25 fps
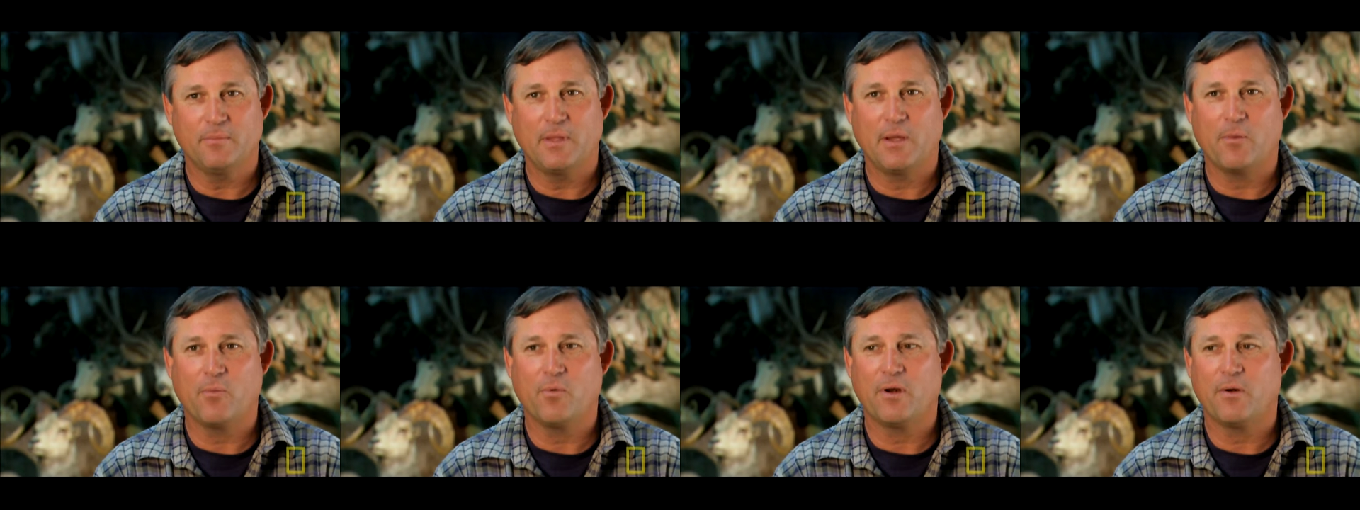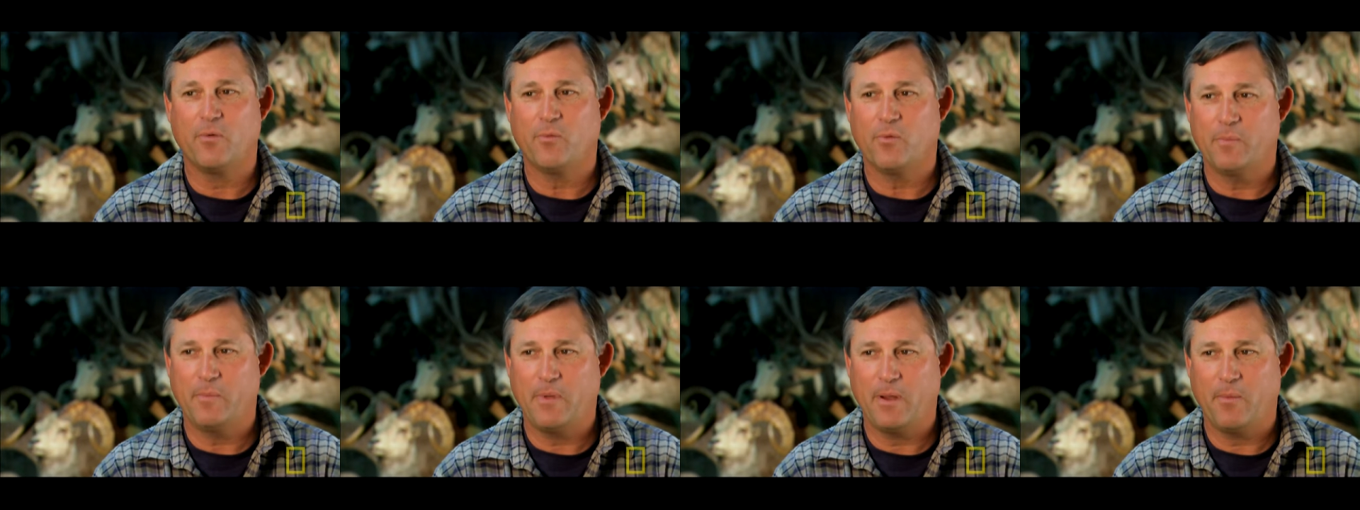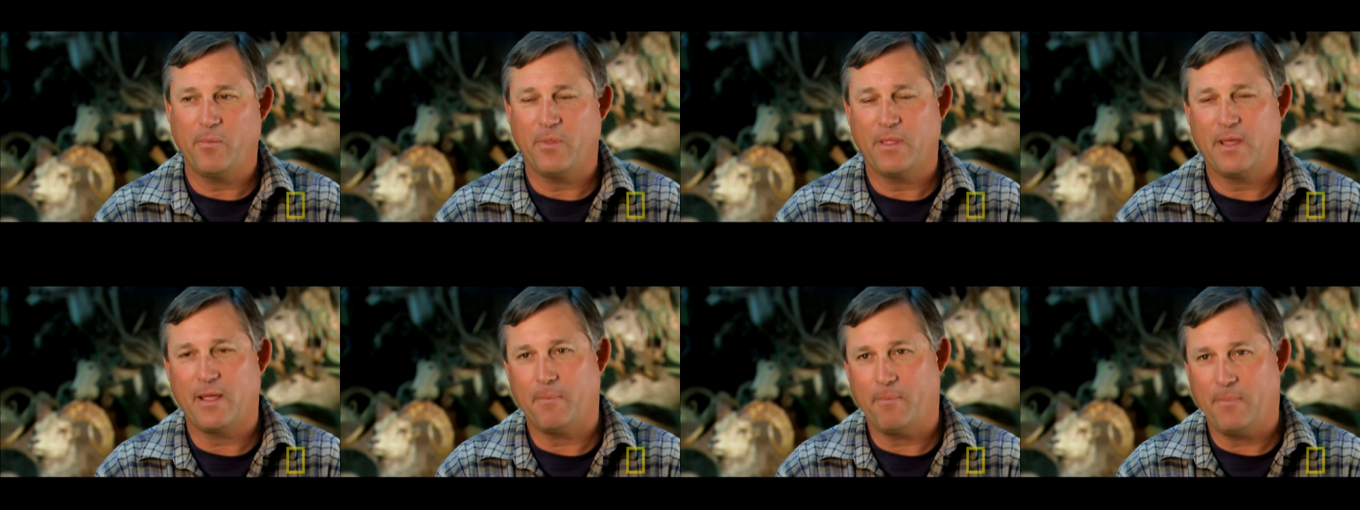They want to
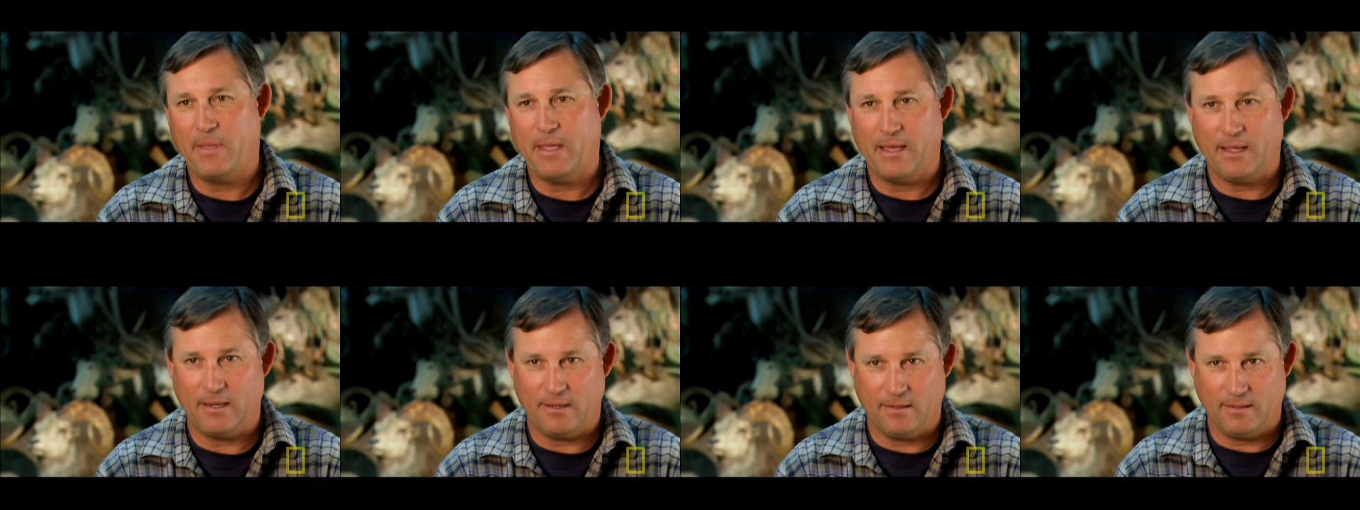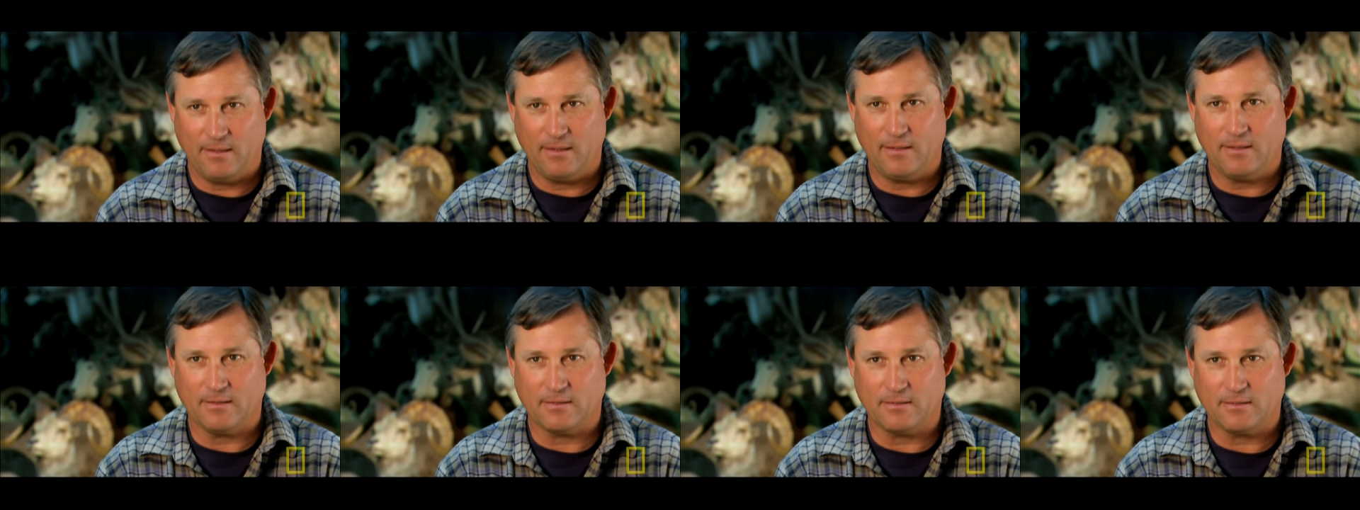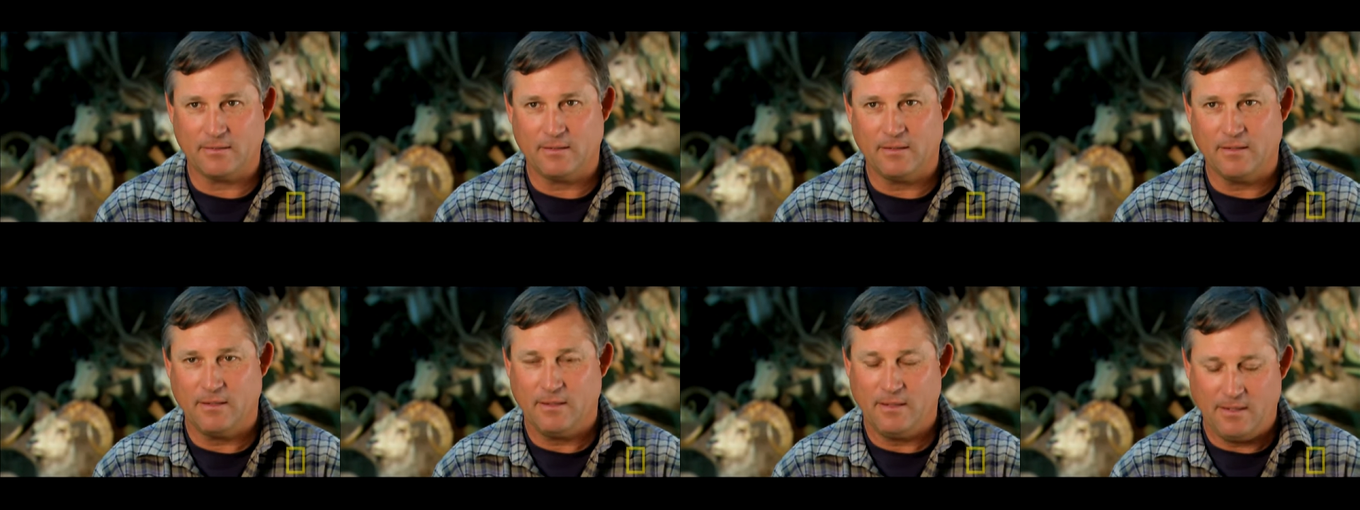remember that pet as,
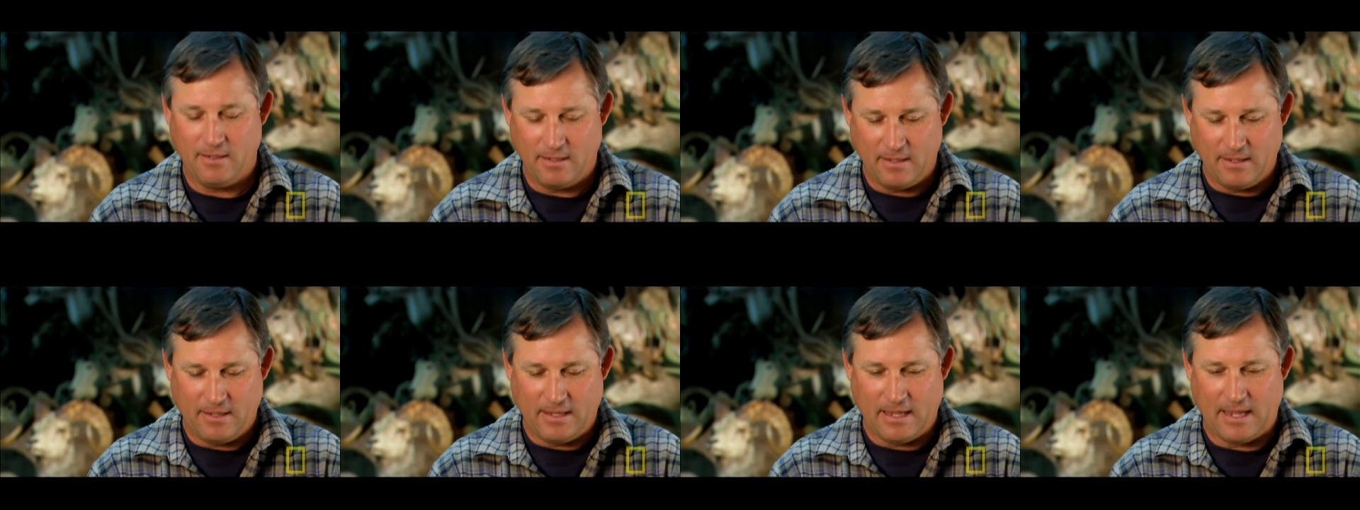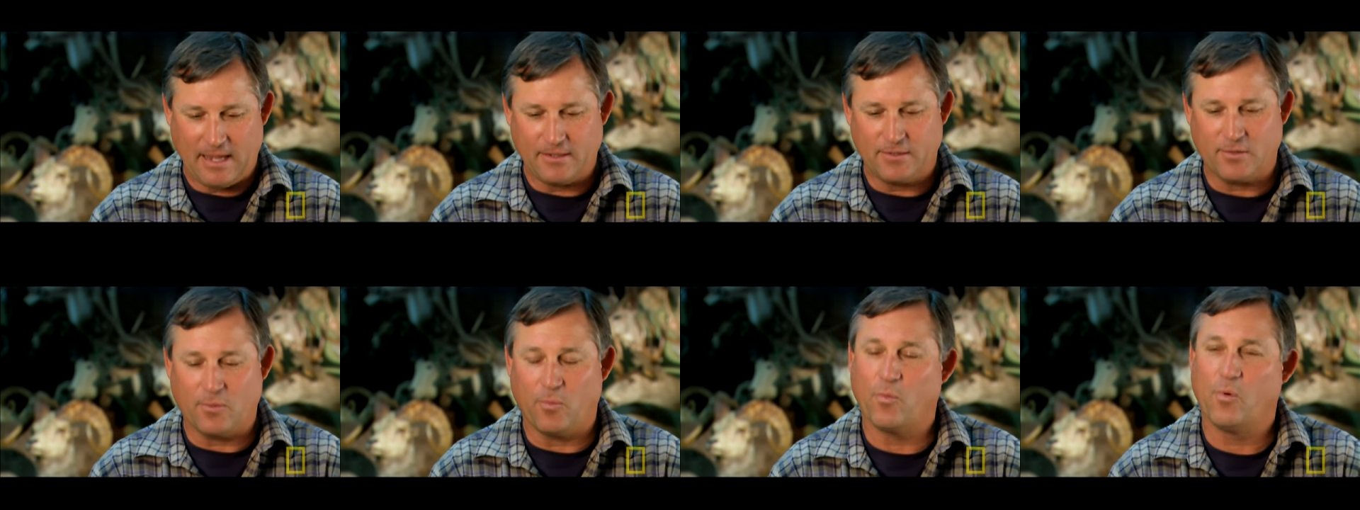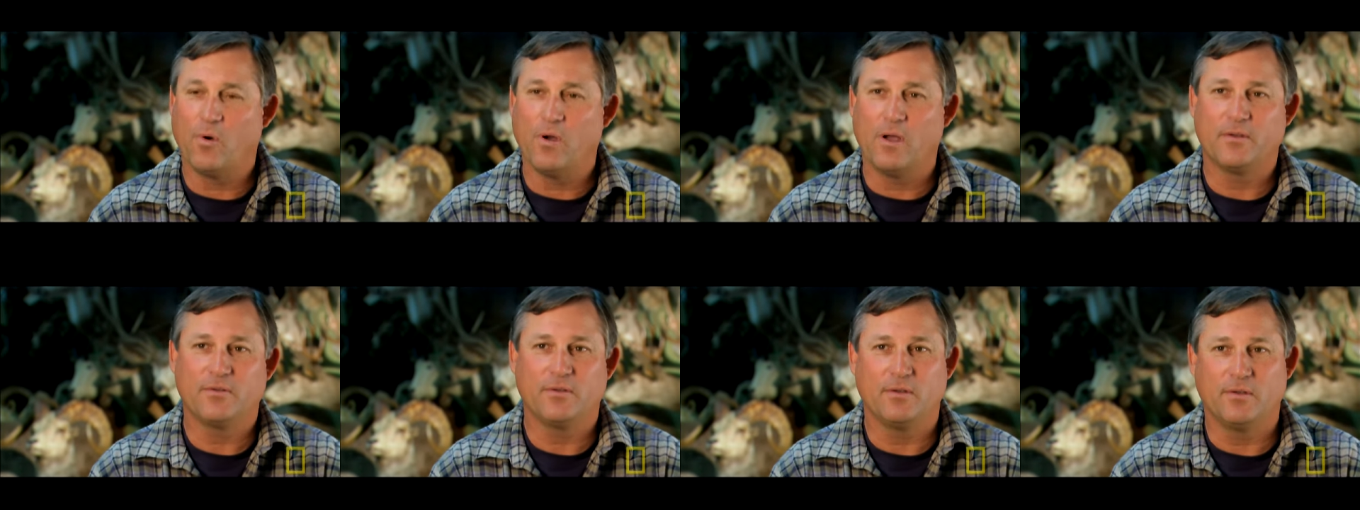as it
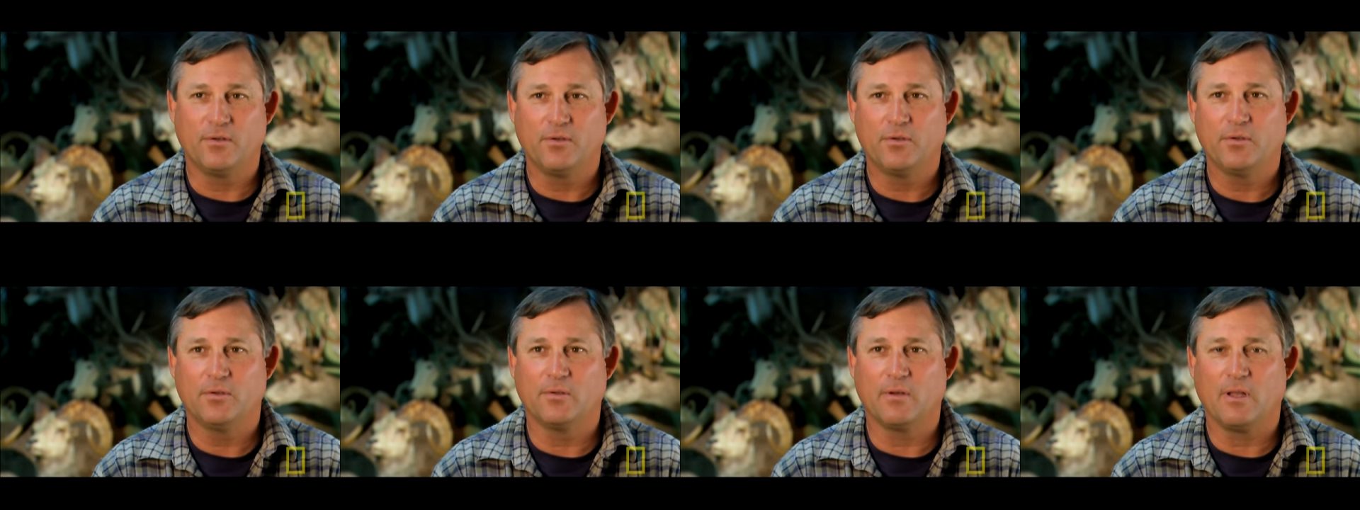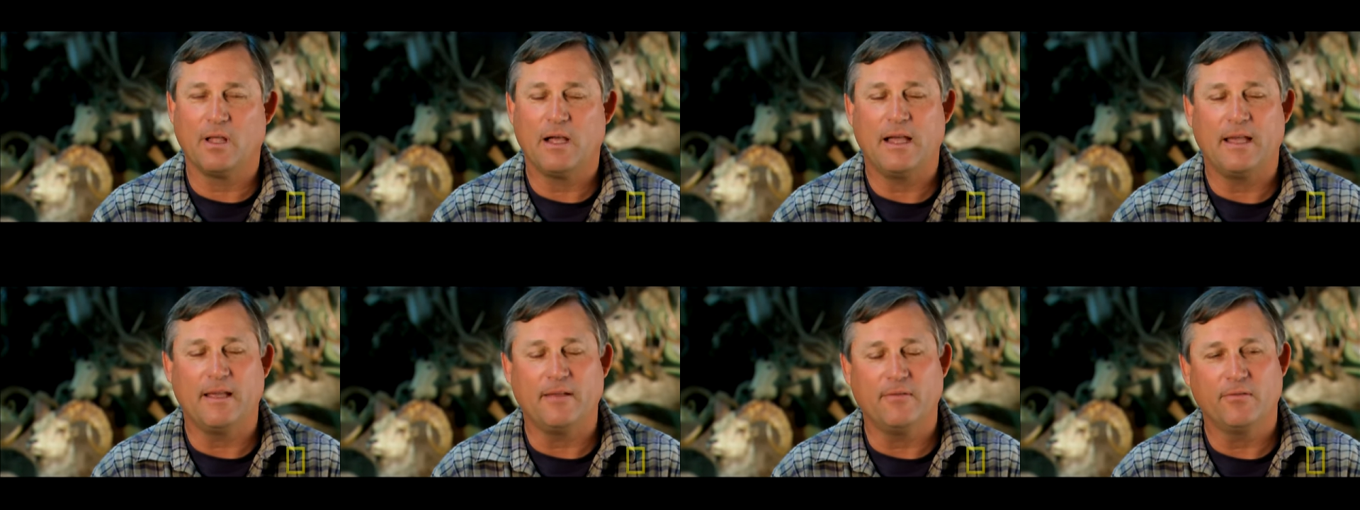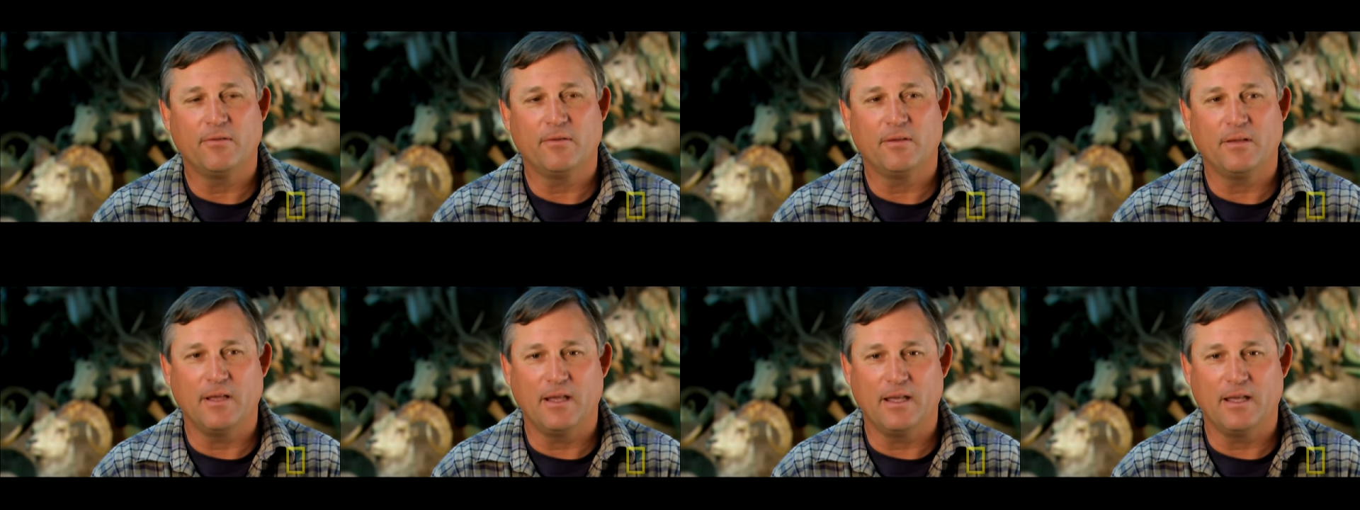was in true life.